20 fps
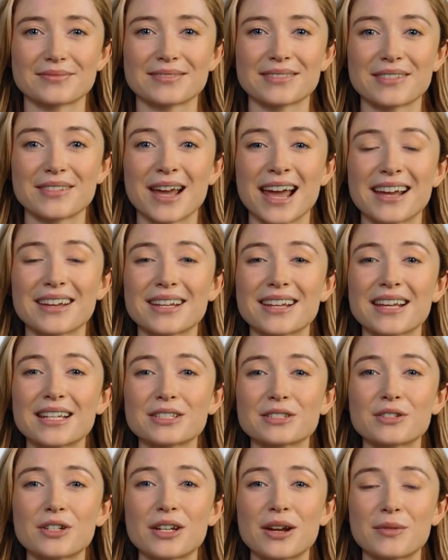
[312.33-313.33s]
Finally,
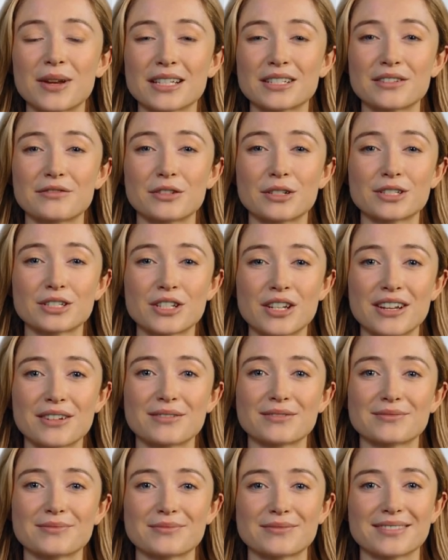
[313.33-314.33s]
let's talk about the future.
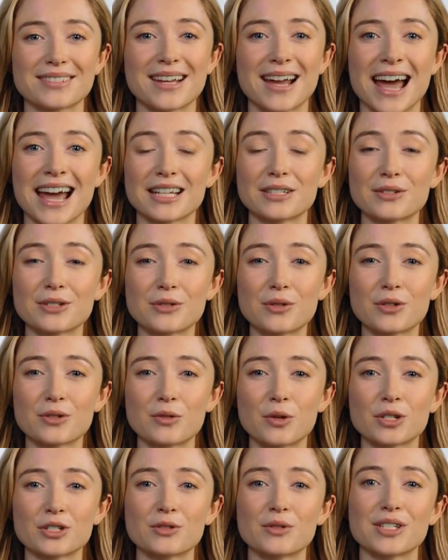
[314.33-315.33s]
As we move
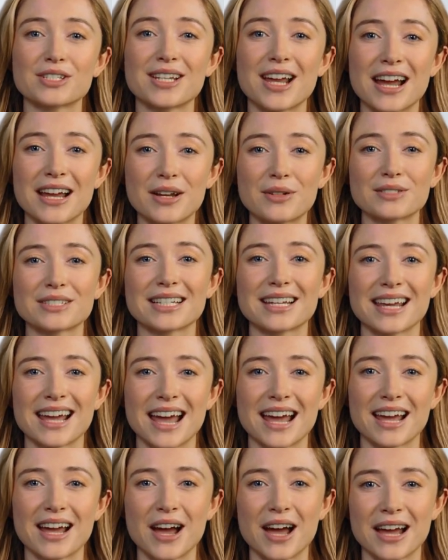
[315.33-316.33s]
more towards IoT,
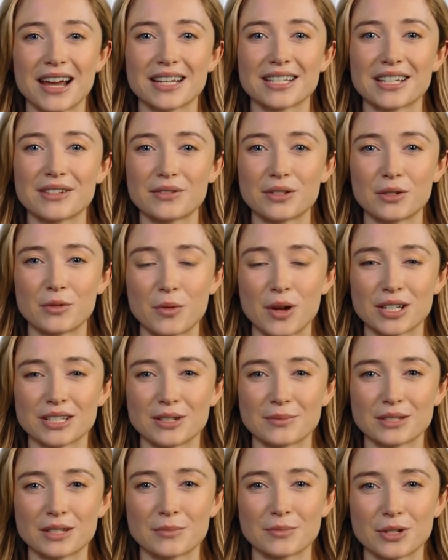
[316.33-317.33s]
AI, and even
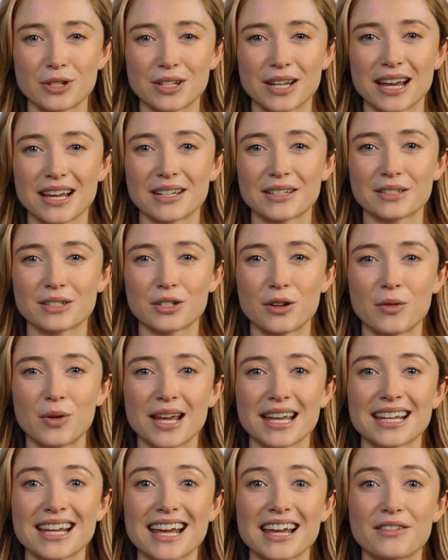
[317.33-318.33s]
quantum computing, the
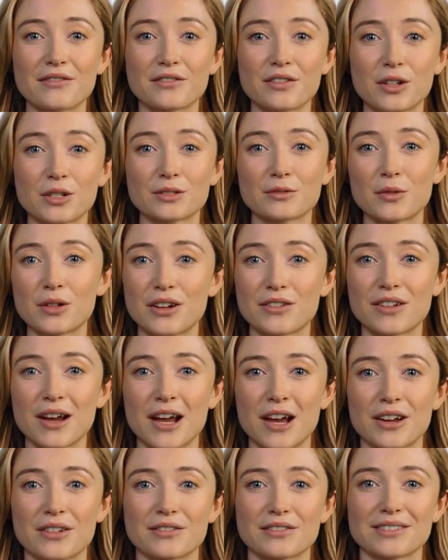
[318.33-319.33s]
way data flows will
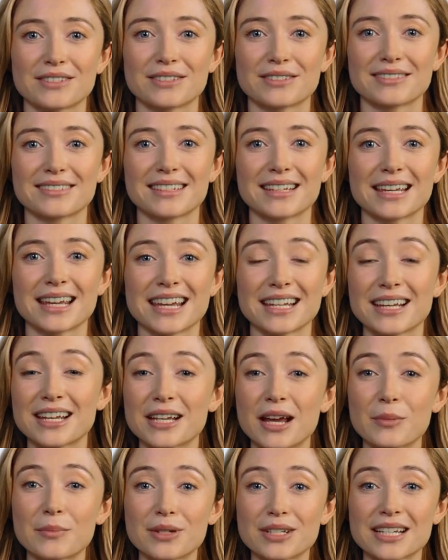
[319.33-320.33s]
evolve. Keeping
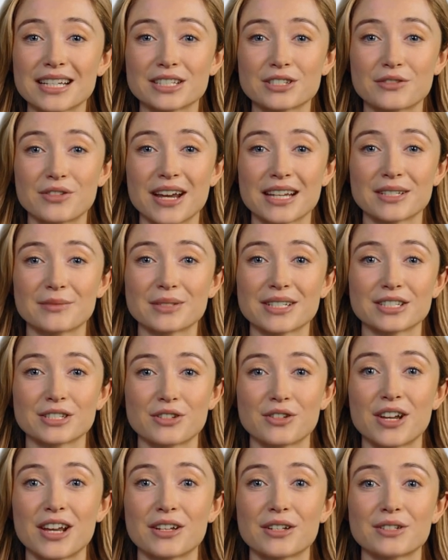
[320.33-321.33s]
up with these trends means
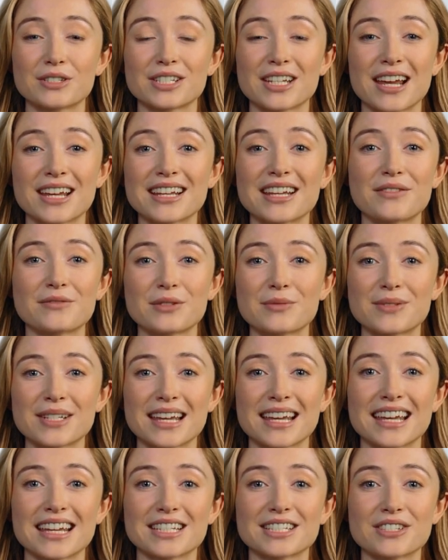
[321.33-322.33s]
your understanding of
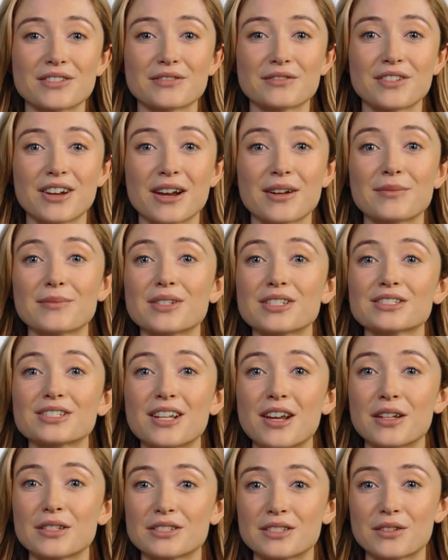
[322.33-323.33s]
communication flow must
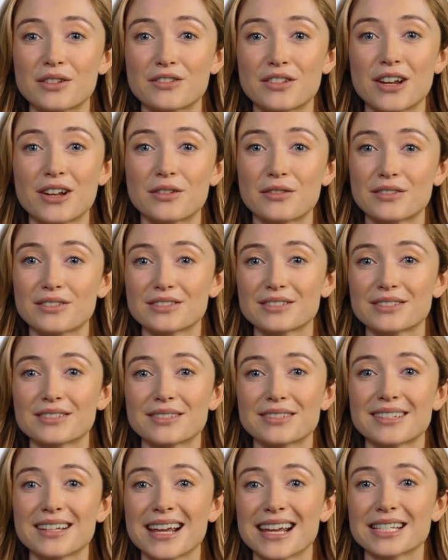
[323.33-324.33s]
also evolve.
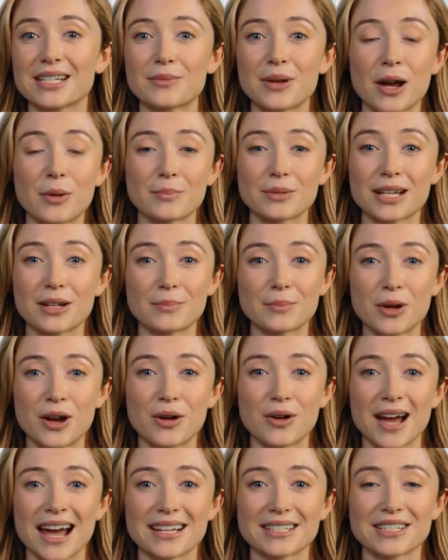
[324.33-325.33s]
It's about being
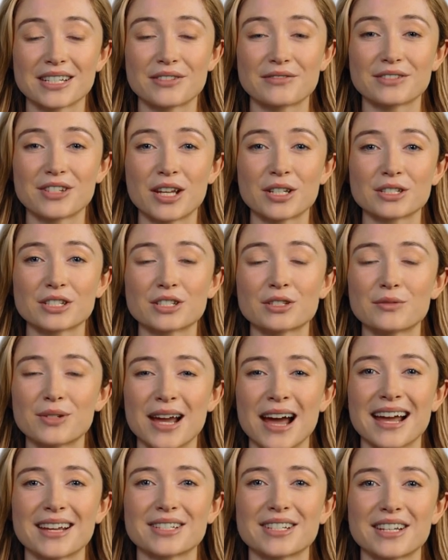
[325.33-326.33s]
proactive, not just
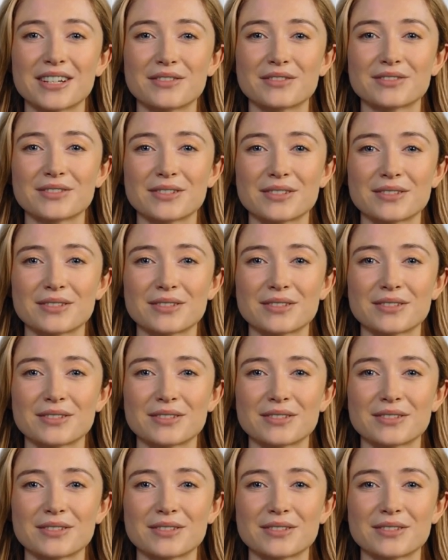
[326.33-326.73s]
reactive.